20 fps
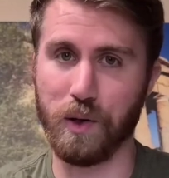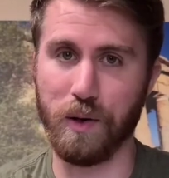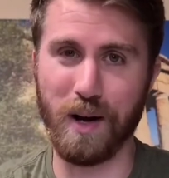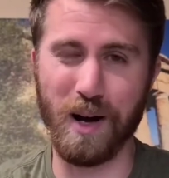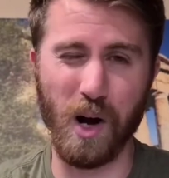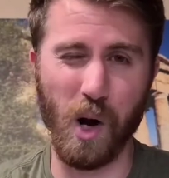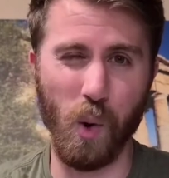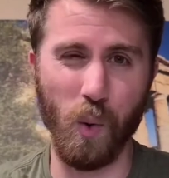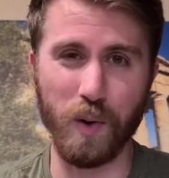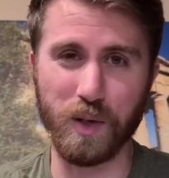so
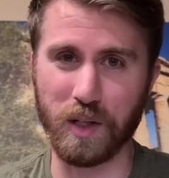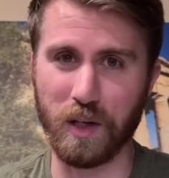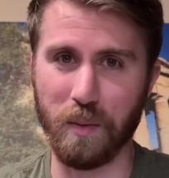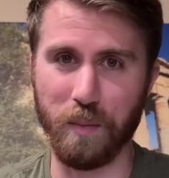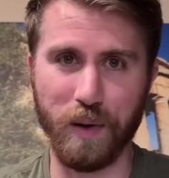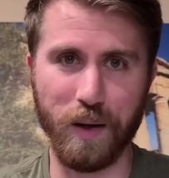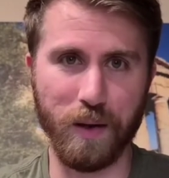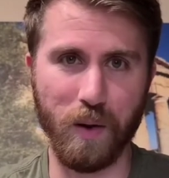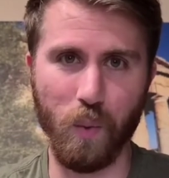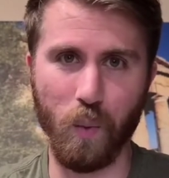you're not always
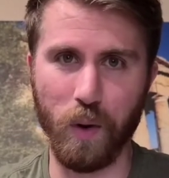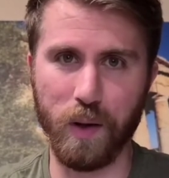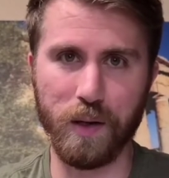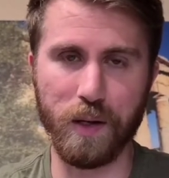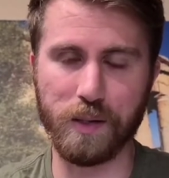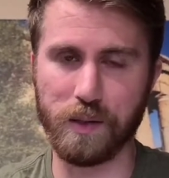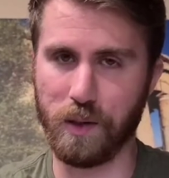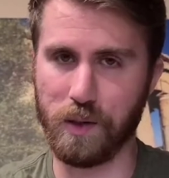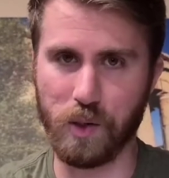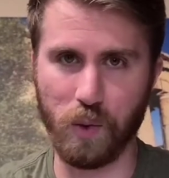going to be in a
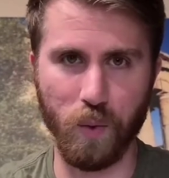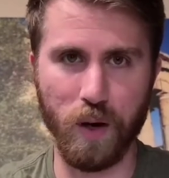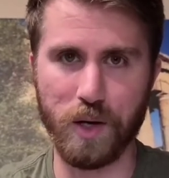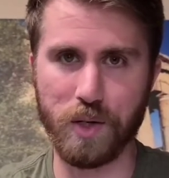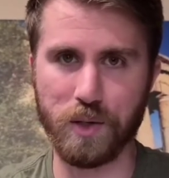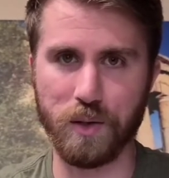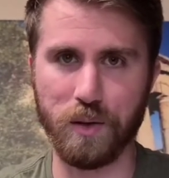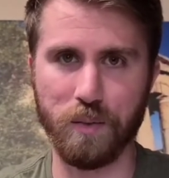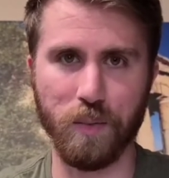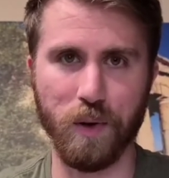windy
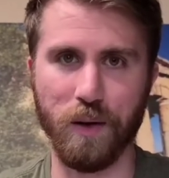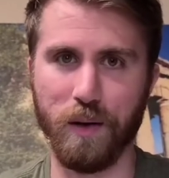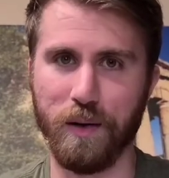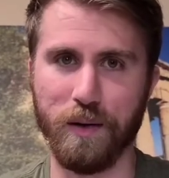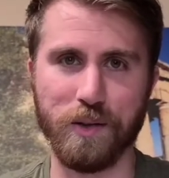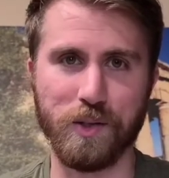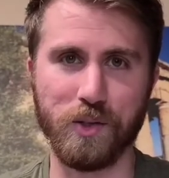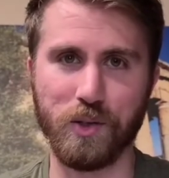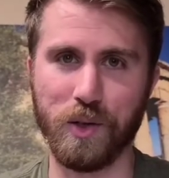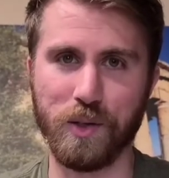situation,
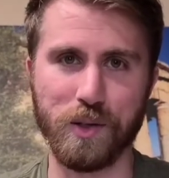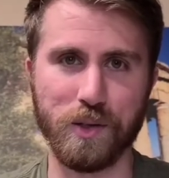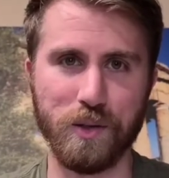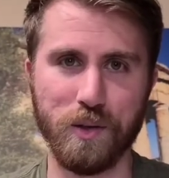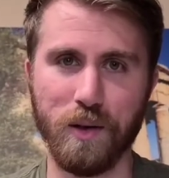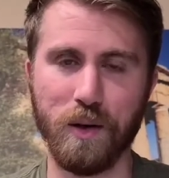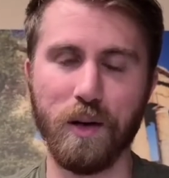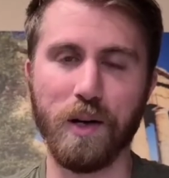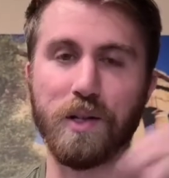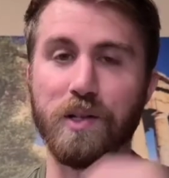but it's
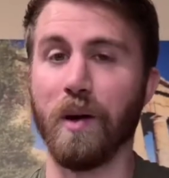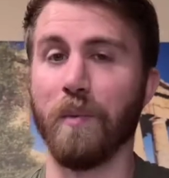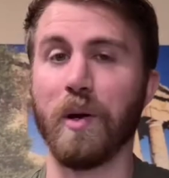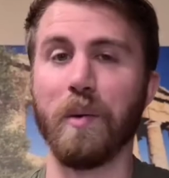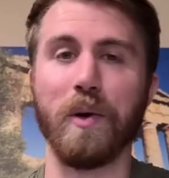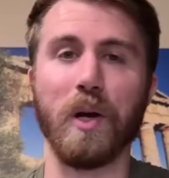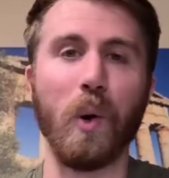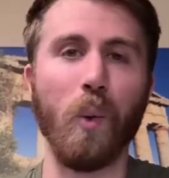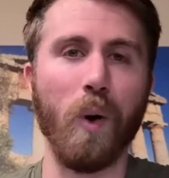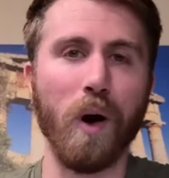just
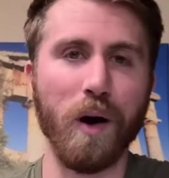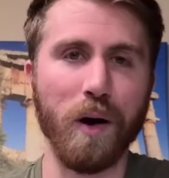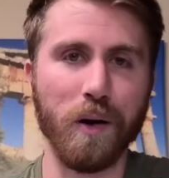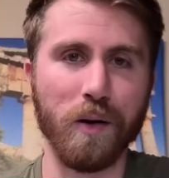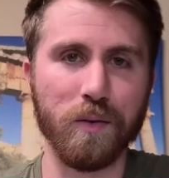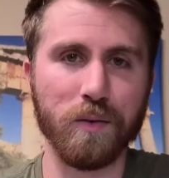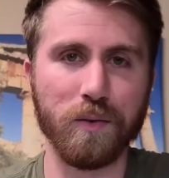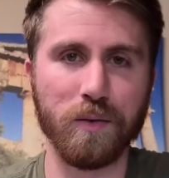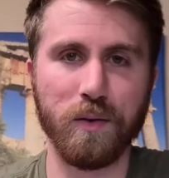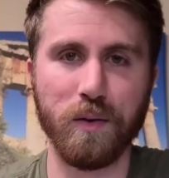something to be
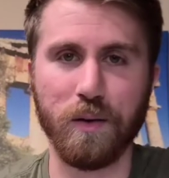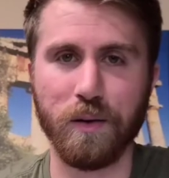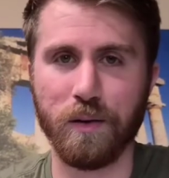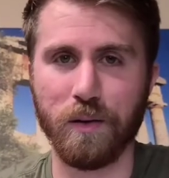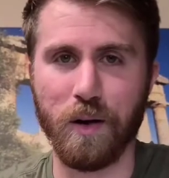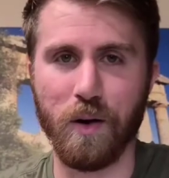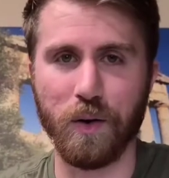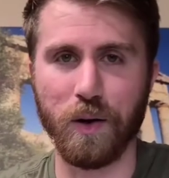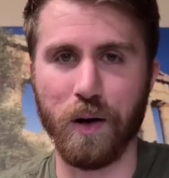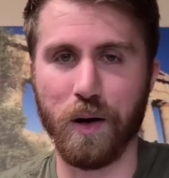aware of,
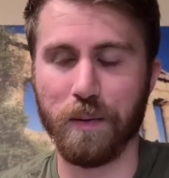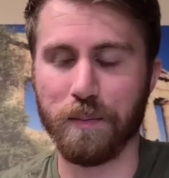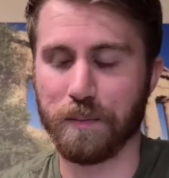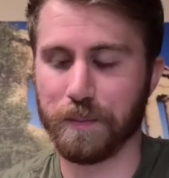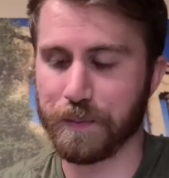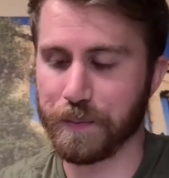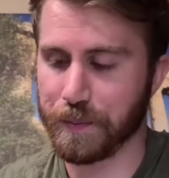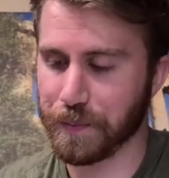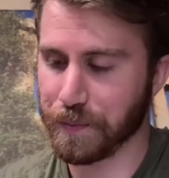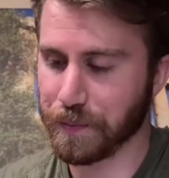okay?